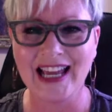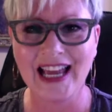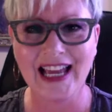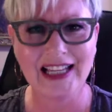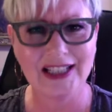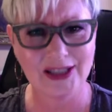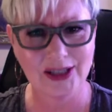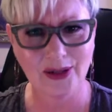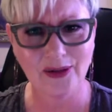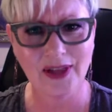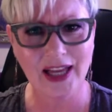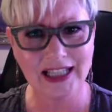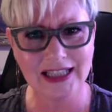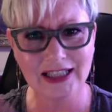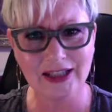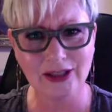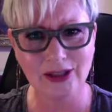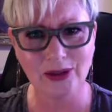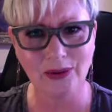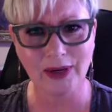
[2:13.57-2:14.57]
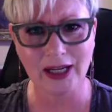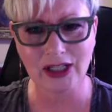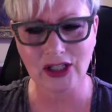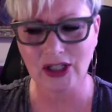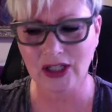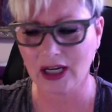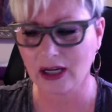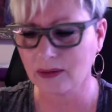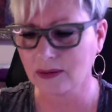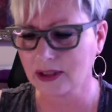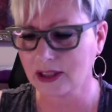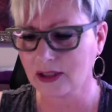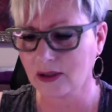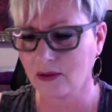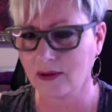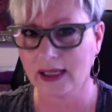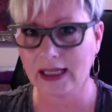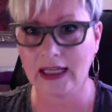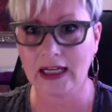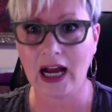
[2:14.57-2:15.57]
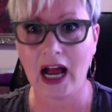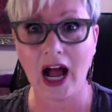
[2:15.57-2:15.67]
And so that's the direction I was going in.